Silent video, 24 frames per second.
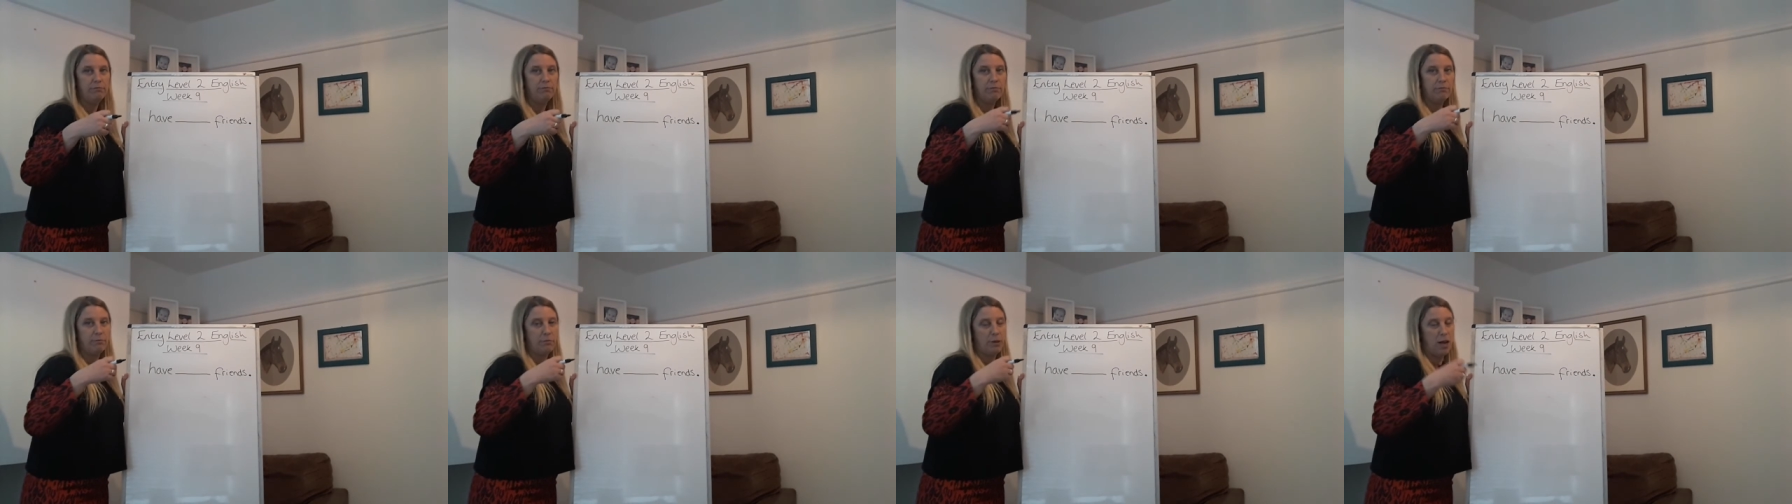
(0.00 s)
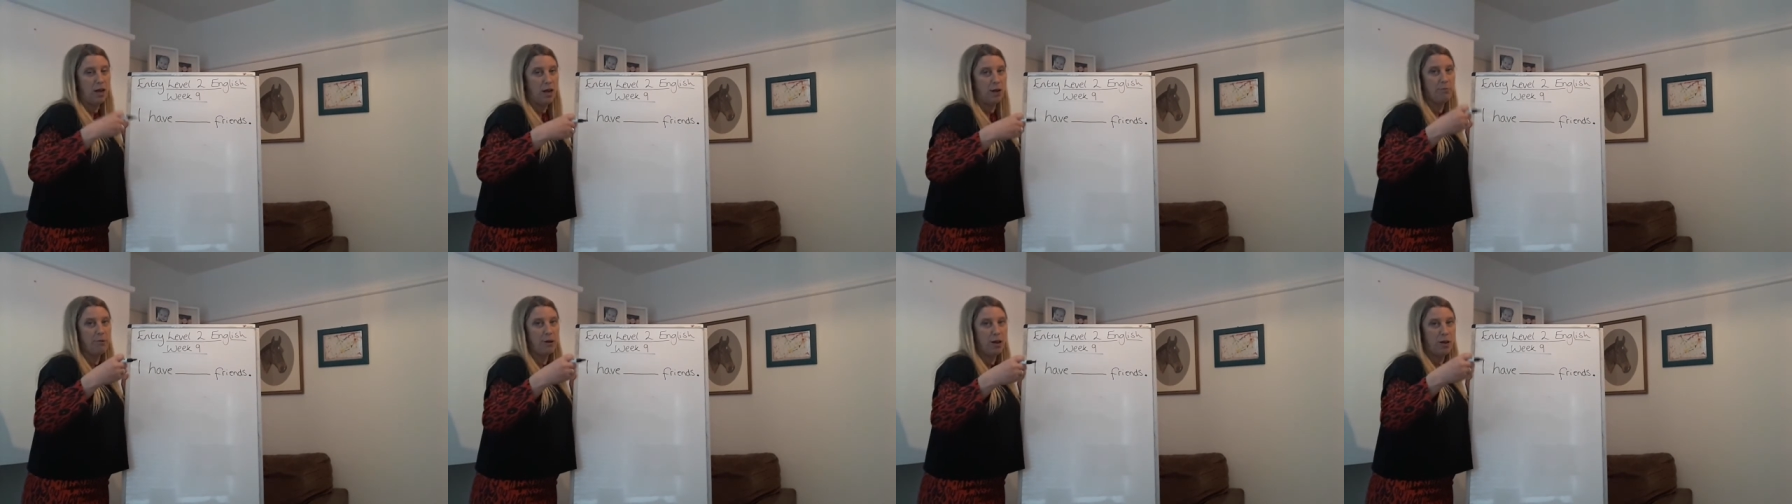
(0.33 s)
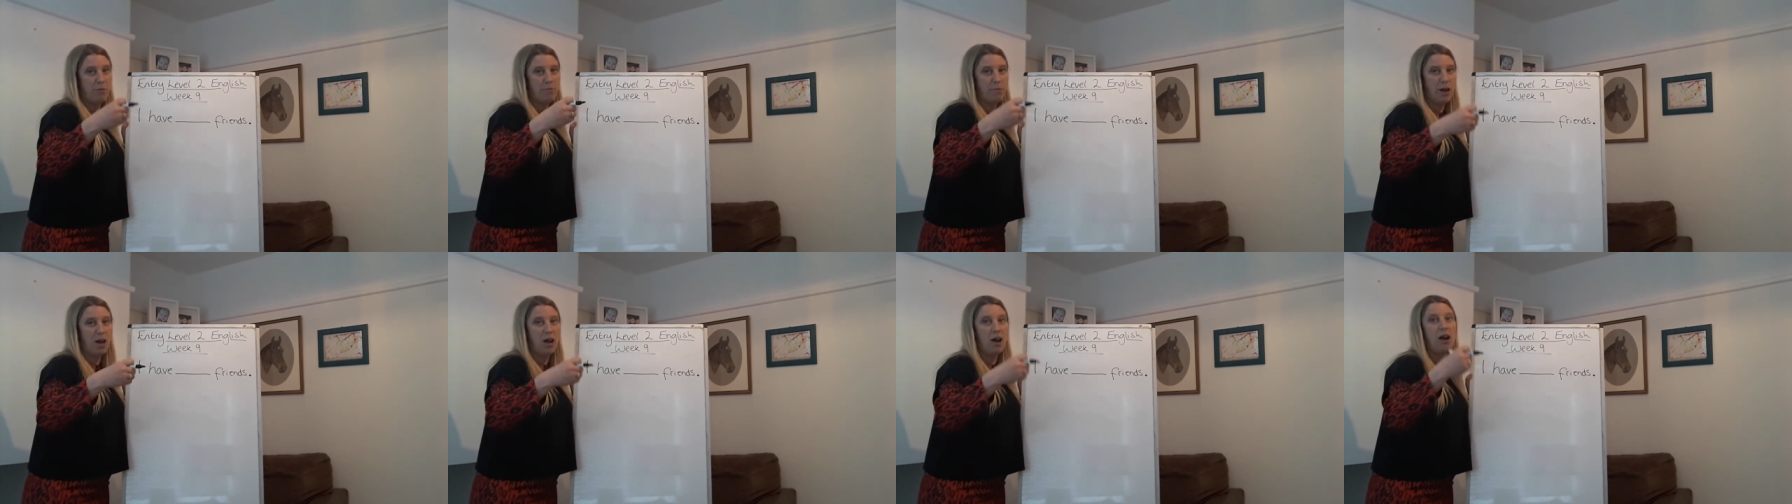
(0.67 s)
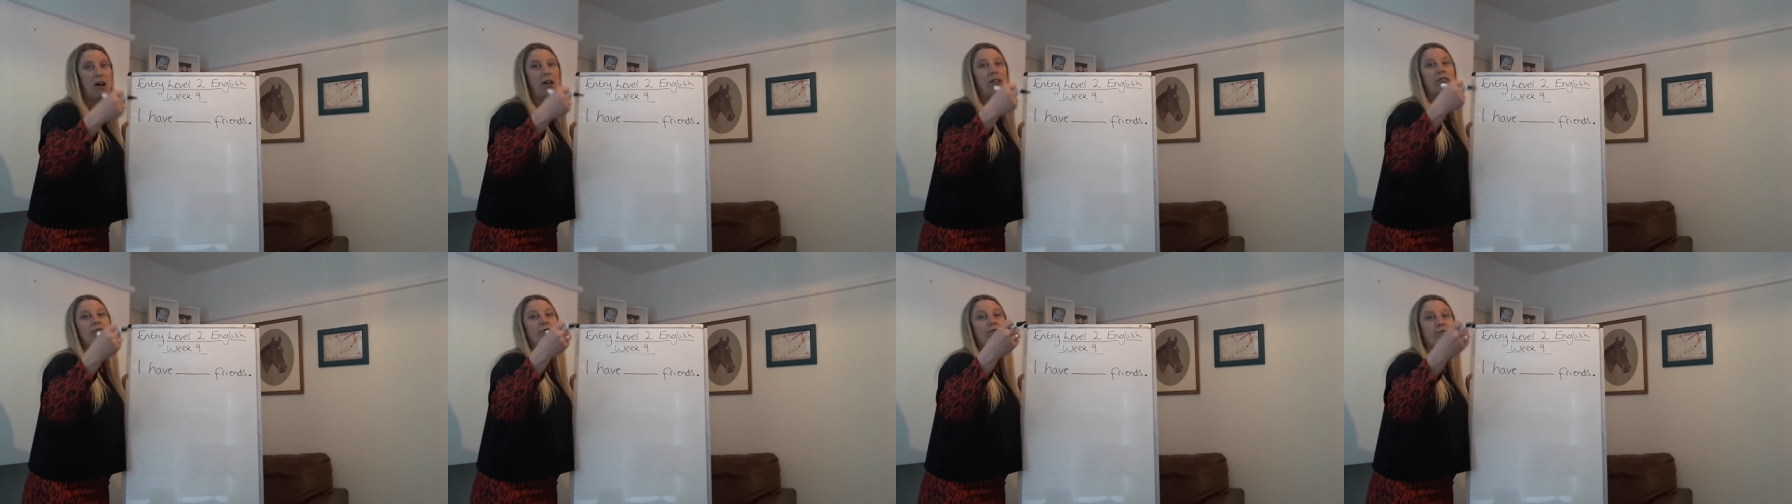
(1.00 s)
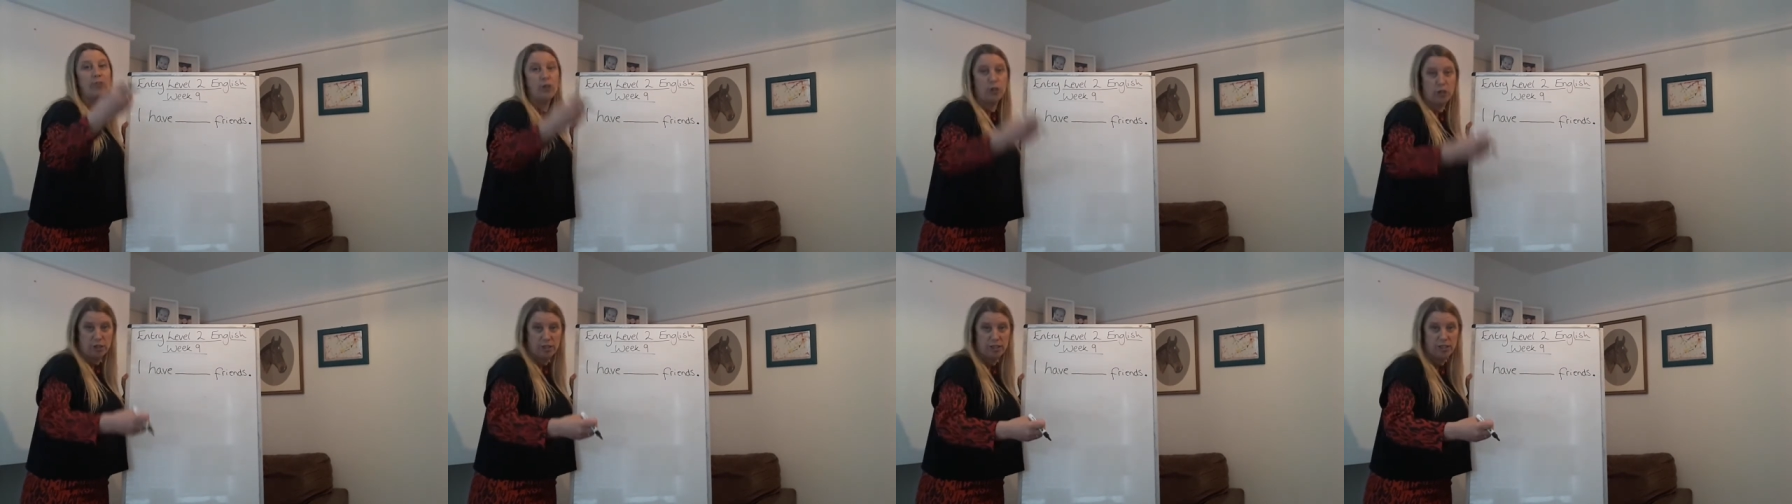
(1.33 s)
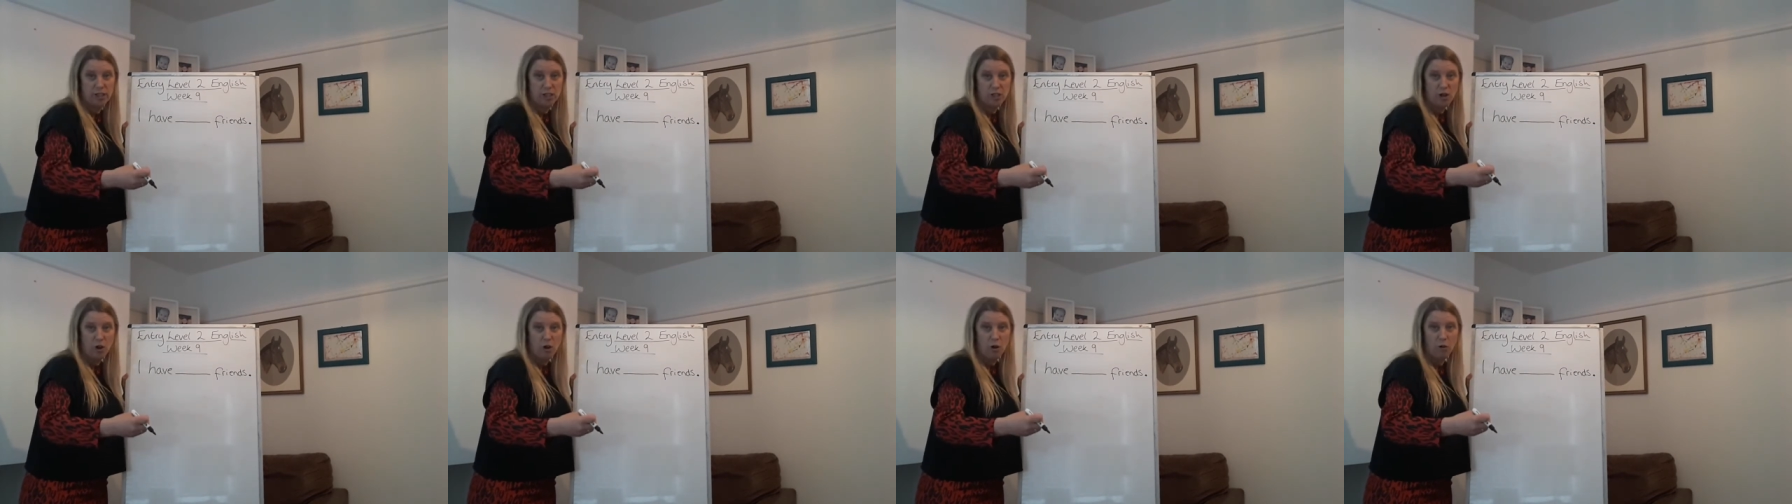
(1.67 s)
blah, blah, blah, full
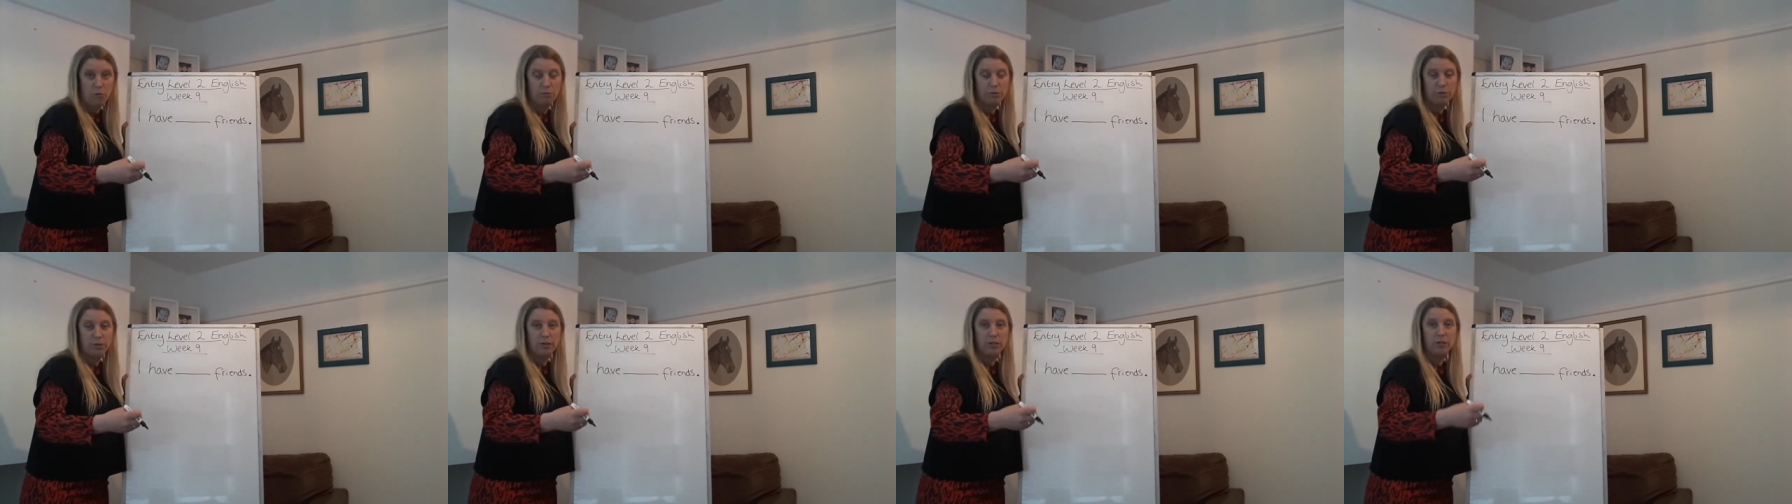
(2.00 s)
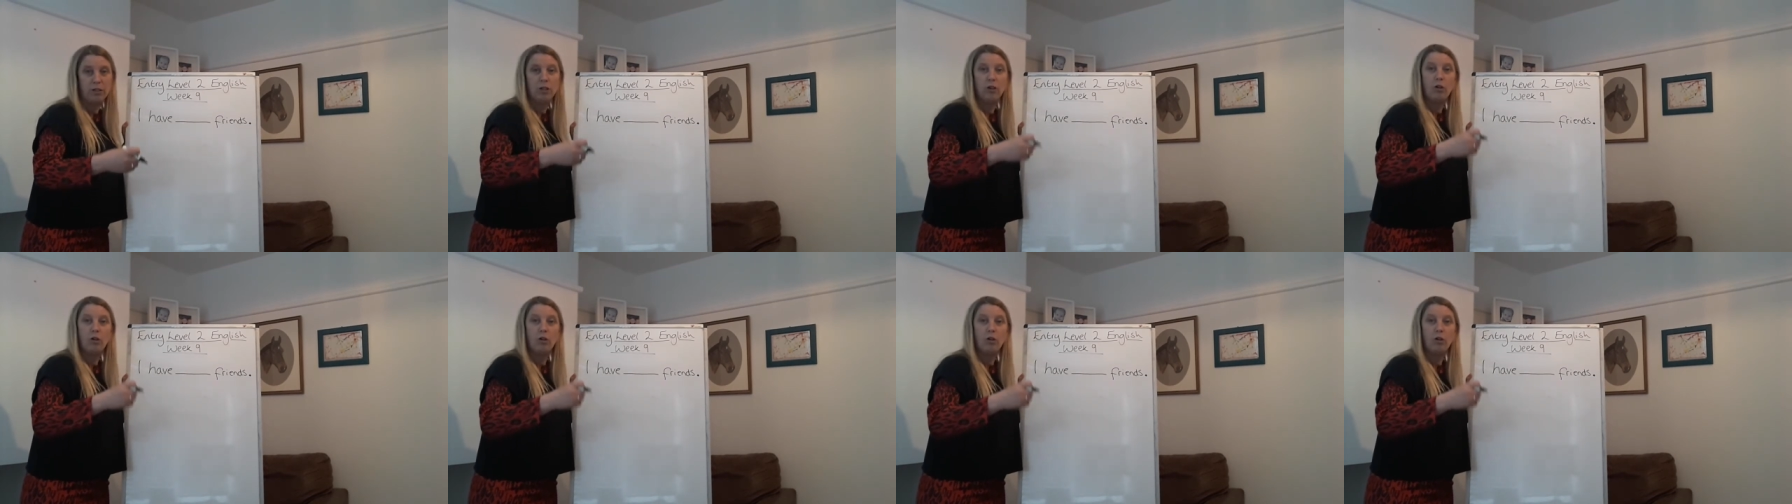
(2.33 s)
stop.